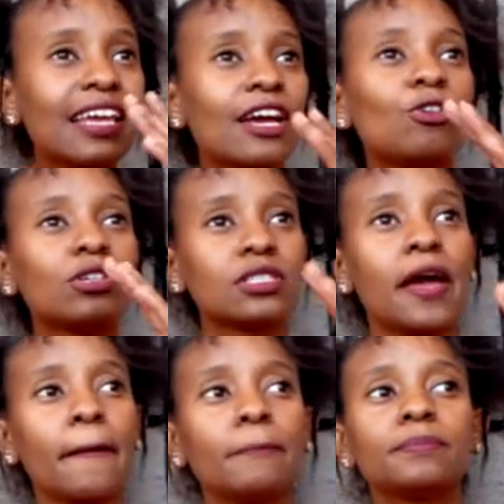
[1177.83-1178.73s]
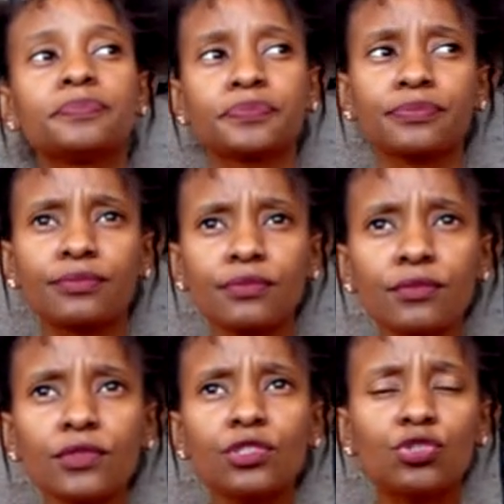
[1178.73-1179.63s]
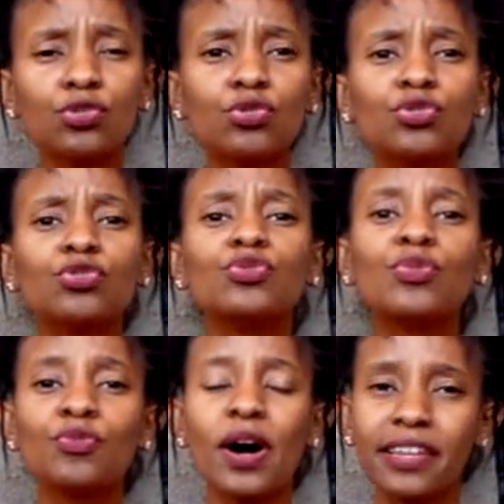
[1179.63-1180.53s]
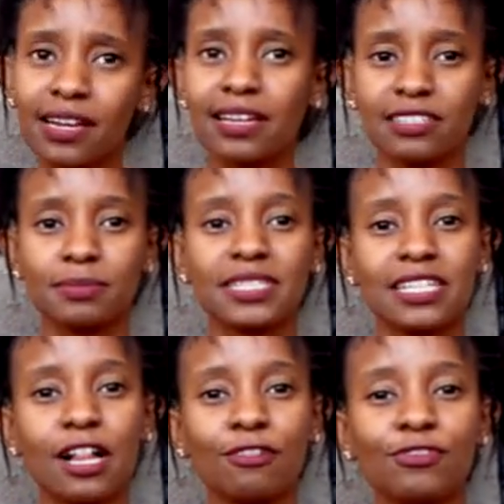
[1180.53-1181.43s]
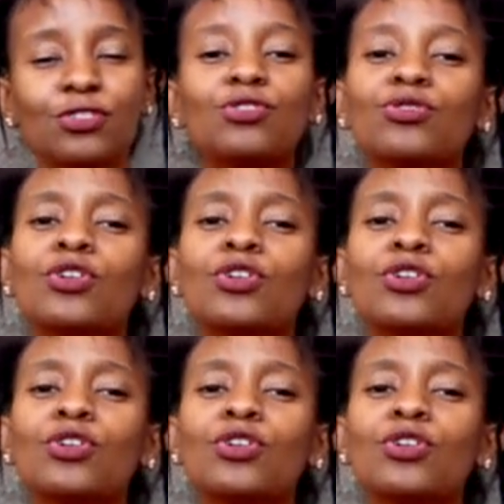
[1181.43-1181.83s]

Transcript: got time to analyze myself, to